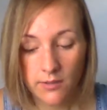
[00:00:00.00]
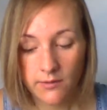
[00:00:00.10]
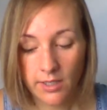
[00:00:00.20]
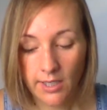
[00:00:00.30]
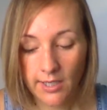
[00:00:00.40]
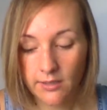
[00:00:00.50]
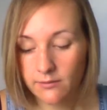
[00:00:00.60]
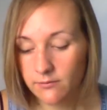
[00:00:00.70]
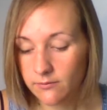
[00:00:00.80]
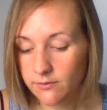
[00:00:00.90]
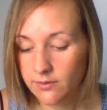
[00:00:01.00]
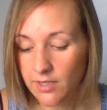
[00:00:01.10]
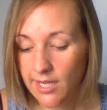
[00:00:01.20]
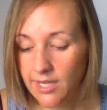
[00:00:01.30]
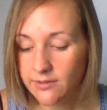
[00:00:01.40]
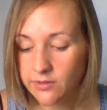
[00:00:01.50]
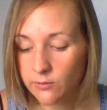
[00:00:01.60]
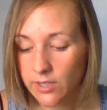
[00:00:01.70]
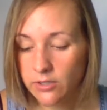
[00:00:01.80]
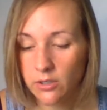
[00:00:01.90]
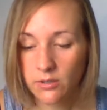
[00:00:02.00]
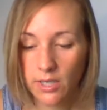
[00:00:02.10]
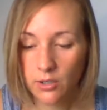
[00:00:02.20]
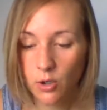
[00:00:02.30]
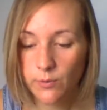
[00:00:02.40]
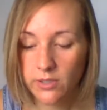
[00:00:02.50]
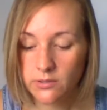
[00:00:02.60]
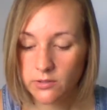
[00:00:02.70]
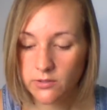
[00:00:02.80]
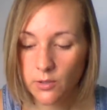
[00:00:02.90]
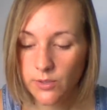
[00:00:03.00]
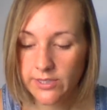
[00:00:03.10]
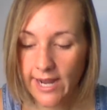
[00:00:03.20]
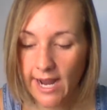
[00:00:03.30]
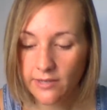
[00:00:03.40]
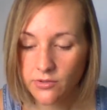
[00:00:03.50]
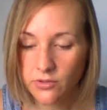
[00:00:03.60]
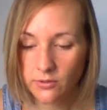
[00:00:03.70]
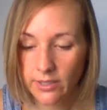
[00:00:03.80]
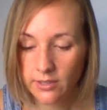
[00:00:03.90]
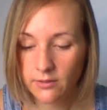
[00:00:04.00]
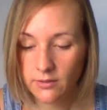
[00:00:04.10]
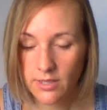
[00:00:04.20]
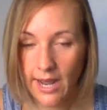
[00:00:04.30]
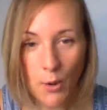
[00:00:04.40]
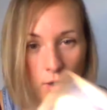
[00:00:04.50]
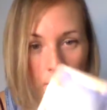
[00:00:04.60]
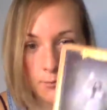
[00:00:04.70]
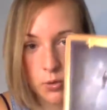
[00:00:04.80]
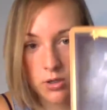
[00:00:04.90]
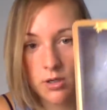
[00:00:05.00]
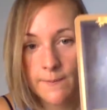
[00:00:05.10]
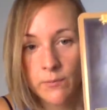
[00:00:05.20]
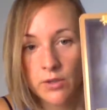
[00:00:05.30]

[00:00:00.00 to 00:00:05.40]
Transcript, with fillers: they can't, they can't surrender or let go because they're so attached to like an outcome or